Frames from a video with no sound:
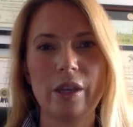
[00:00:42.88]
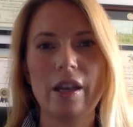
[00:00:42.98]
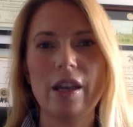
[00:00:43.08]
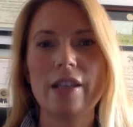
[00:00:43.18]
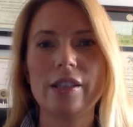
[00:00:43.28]

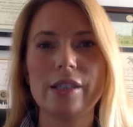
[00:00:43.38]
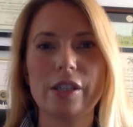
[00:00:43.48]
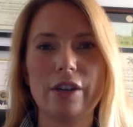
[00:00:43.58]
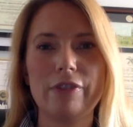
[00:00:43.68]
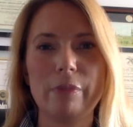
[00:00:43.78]

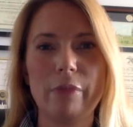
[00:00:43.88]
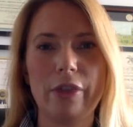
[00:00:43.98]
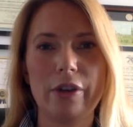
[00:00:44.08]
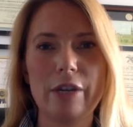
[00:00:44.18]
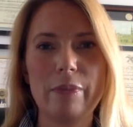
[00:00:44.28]
Sera from
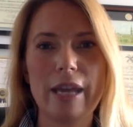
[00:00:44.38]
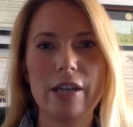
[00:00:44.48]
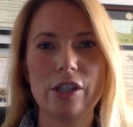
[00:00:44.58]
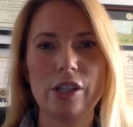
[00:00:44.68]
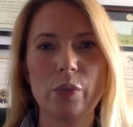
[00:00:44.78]
30
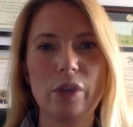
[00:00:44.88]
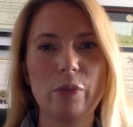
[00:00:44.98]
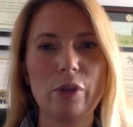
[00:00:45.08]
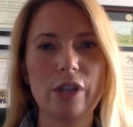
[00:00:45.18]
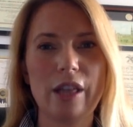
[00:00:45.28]
patients with
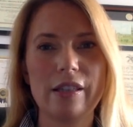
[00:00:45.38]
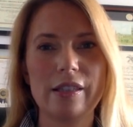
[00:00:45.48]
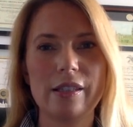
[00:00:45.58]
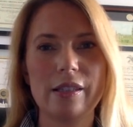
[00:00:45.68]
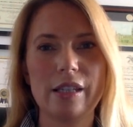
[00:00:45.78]
Morgellons
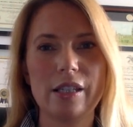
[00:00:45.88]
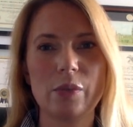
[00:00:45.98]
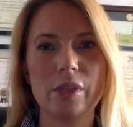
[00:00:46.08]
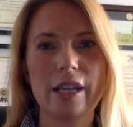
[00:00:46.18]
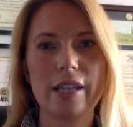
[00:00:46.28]
disease were
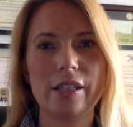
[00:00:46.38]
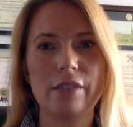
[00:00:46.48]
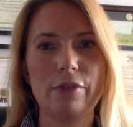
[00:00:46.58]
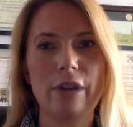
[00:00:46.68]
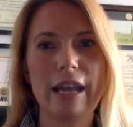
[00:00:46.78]
tested
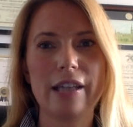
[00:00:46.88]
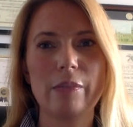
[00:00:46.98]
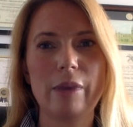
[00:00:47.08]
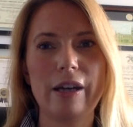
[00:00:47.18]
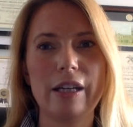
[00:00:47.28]
for
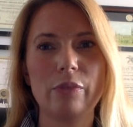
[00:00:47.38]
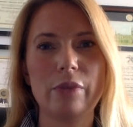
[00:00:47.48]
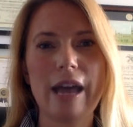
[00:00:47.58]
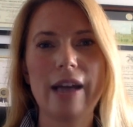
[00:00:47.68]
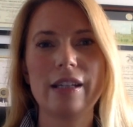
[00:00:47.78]
antibody
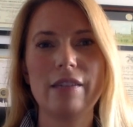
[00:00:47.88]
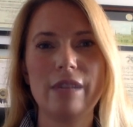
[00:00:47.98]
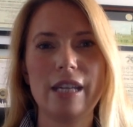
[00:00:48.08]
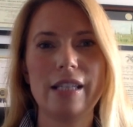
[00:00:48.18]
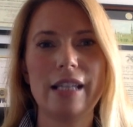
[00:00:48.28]

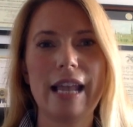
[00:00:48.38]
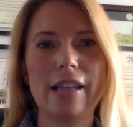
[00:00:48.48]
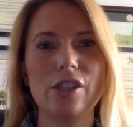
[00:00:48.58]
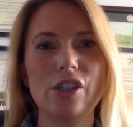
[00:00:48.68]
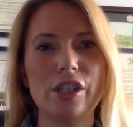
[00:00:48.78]
reactivity to
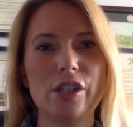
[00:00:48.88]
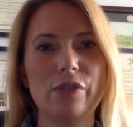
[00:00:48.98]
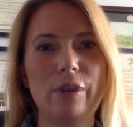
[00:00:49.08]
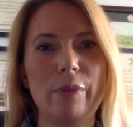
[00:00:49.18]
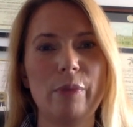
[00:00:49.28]
antigens
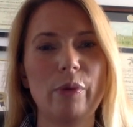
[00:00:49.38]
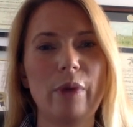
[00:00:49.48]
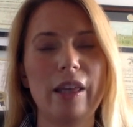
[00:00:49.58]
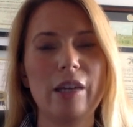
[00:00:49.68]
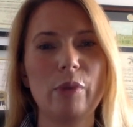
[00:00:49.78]
from the
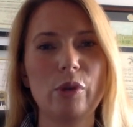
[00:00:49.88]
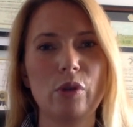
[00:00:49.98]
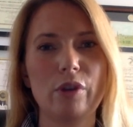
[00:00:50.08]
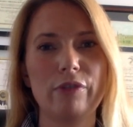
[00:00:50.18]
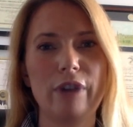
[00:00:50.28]
Borrelia
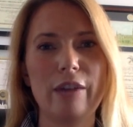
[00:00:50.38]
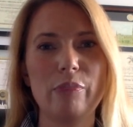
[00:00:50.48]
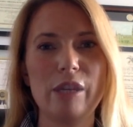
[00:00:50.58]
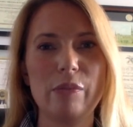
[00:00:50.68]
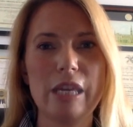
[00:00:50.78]
burgdorferi
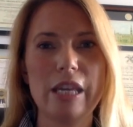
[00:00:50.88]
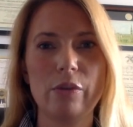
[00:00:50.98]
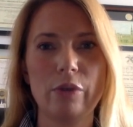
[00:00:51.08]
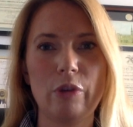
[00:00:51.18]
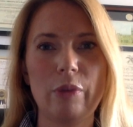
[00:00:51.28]
BB
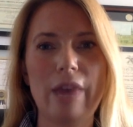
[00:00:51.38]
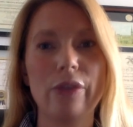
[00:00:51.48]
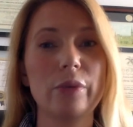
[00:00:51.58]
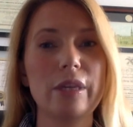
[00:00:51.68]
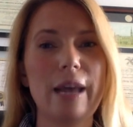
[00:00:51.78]
group and the
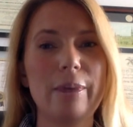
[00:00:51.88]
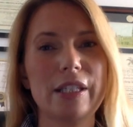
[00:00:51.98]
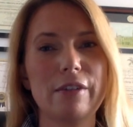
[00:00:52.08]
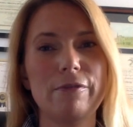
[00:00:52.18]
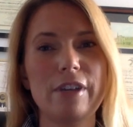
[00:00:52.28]

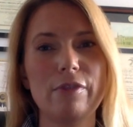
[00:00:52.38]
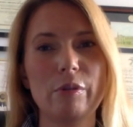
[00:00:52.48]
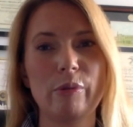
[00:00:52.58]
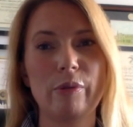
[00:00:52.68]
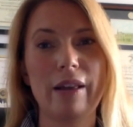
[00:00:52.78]
relapsing fever
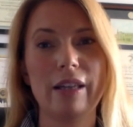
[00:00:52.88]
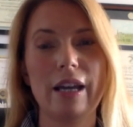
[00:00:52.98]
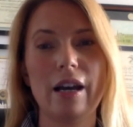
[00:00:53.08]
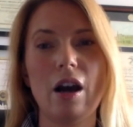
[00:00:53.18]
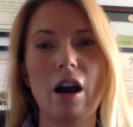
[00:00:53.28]

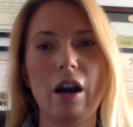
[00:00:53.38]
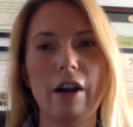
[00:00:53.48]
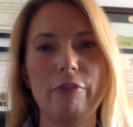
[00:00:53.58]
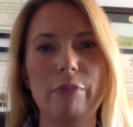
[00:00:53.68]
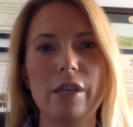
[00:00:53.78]
Borrelia
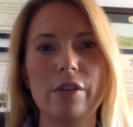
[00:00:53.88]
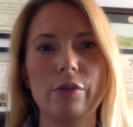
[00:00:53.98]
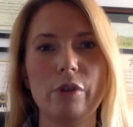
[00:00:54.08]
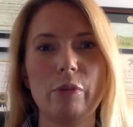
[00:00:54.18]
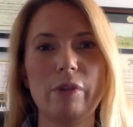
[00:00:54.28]
RFB
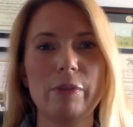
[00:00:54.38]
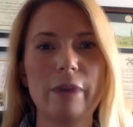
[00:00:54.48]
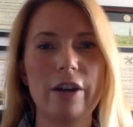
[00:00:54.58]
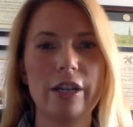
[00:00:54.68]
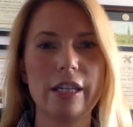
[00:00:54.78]
group of
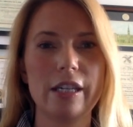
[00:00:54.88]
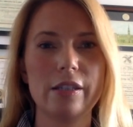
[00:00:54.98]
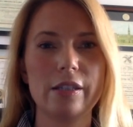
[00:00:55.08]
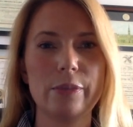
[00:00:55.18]
spirochetes.